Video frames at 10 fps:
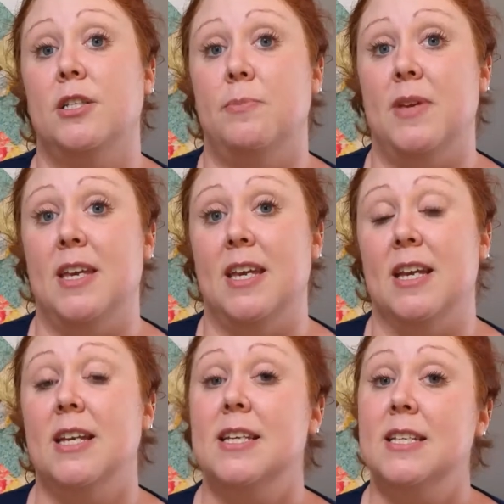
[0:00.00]
to
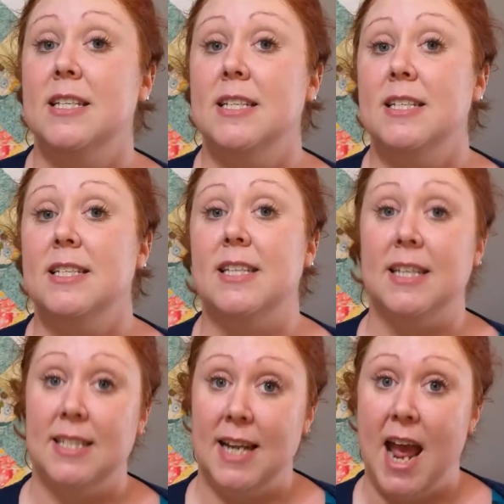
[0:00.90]
be
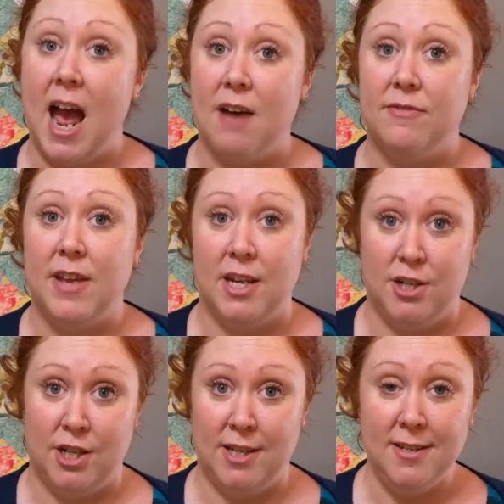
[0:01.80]
6.5
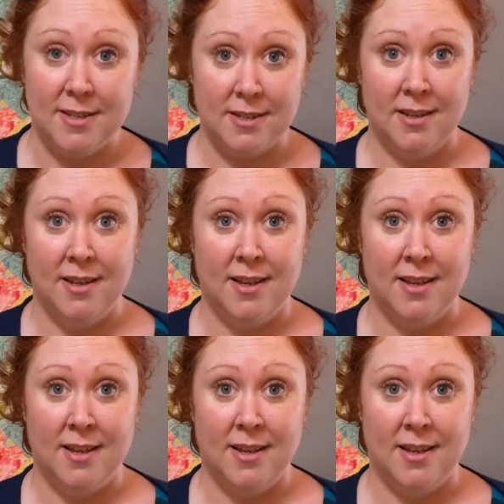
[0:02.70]
inches,